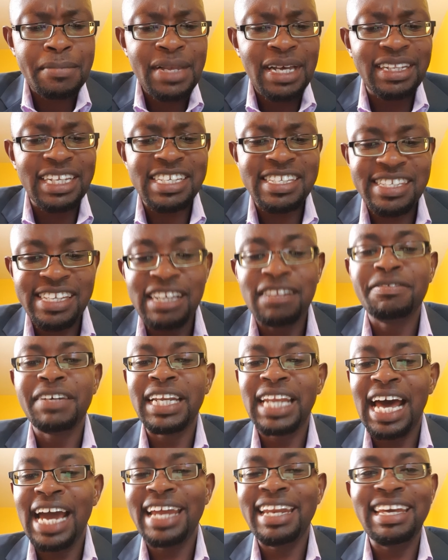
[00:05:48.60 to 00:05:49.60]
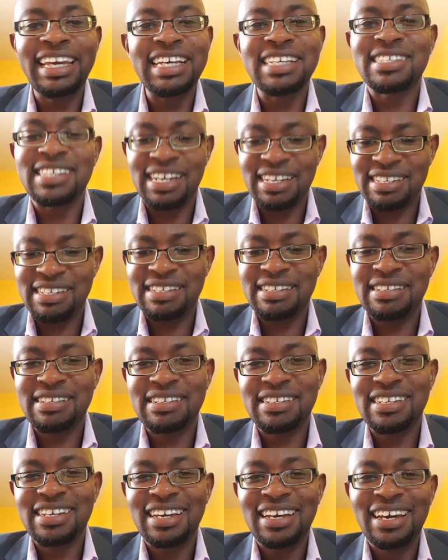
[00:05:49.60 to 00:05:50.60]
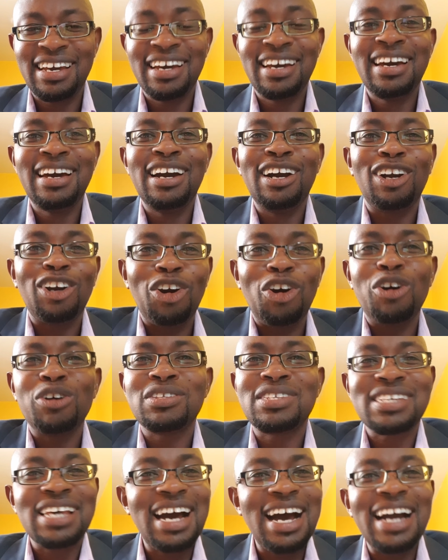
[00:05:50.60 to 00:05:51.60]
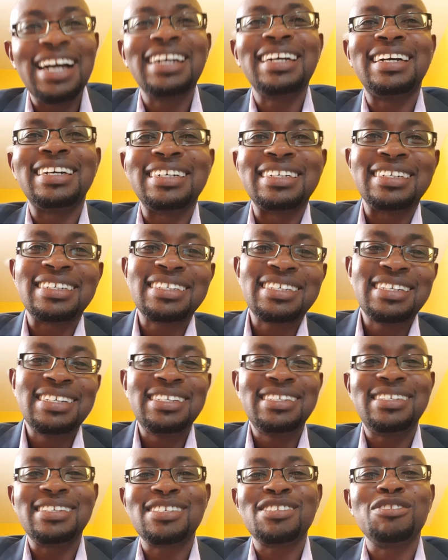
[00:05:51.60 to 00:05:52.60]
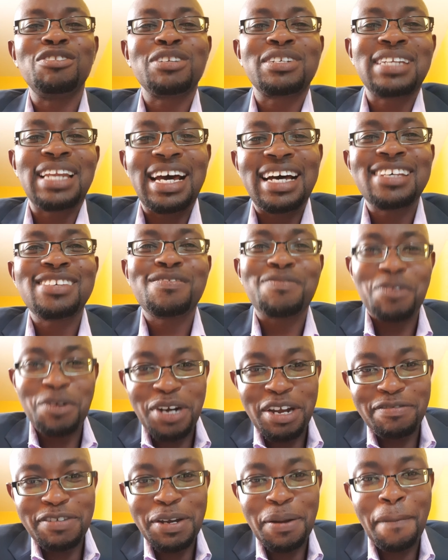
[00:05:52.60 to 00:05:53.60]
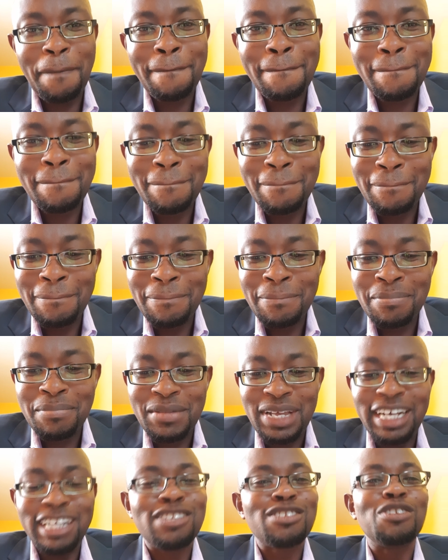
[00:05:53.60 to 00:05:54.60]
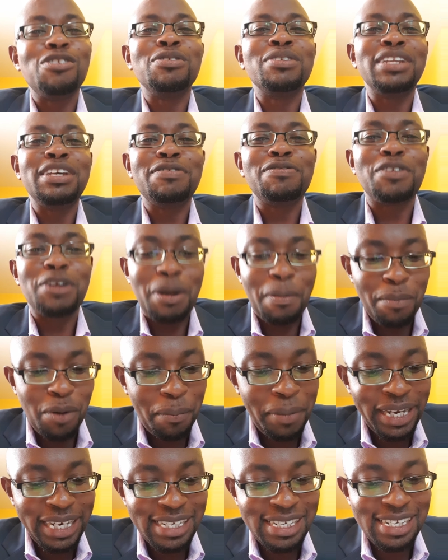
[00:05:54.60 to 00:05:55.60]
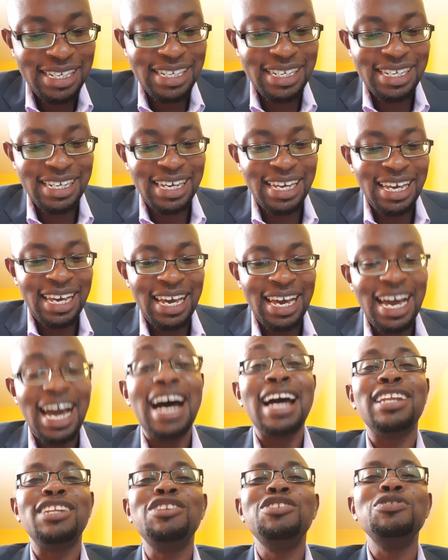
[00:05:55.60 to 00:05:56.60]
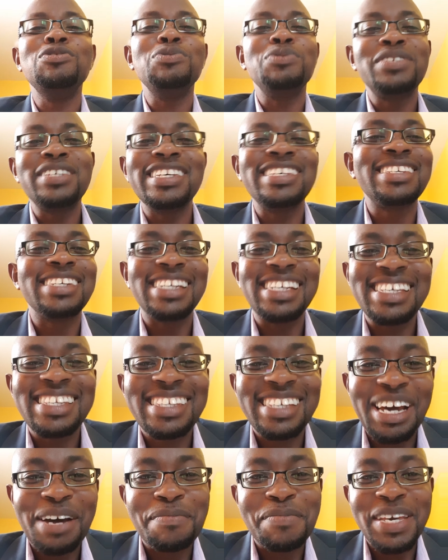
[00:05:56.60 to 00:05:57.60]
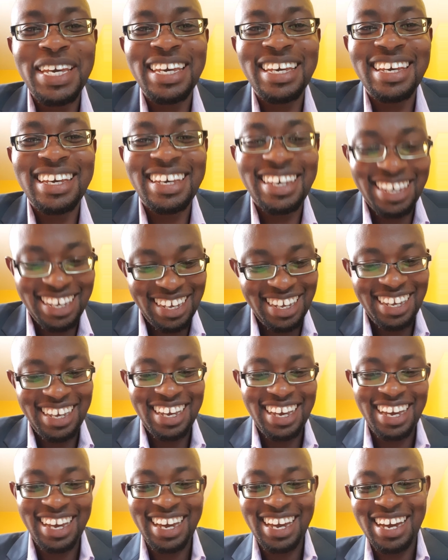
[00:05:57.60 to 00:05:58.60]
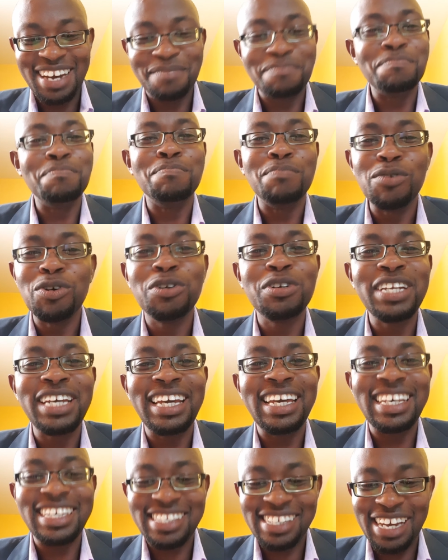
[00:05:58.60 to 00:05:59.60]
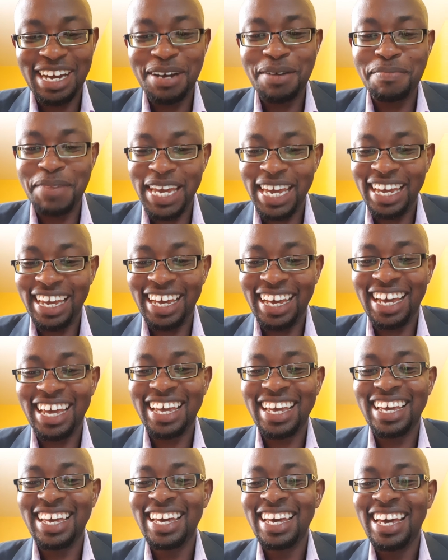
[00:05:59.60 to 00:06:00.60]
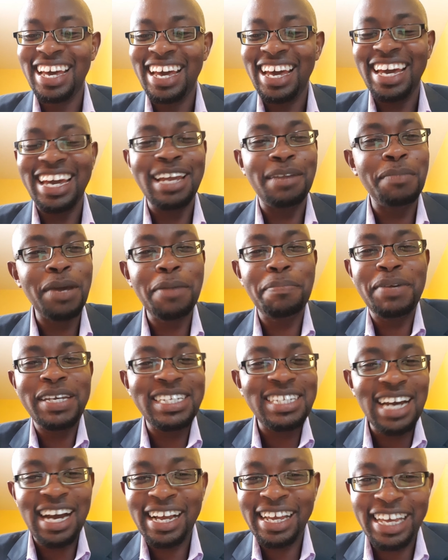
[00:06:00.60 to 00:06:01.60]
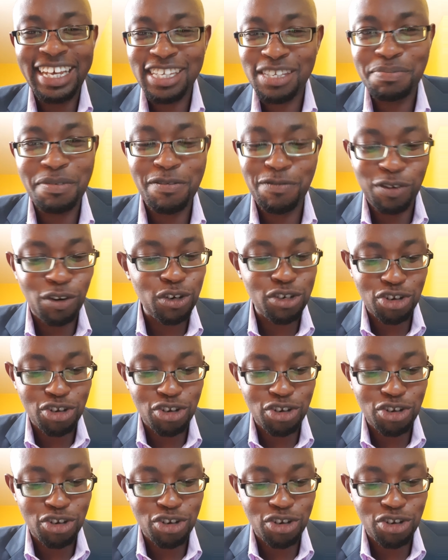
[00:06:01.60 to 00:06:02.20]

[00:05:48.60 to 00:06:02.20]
The silver lining is that God's anger does not last forever. It's only for a moment. A new season is coming. Morning is coming. It may be darkest before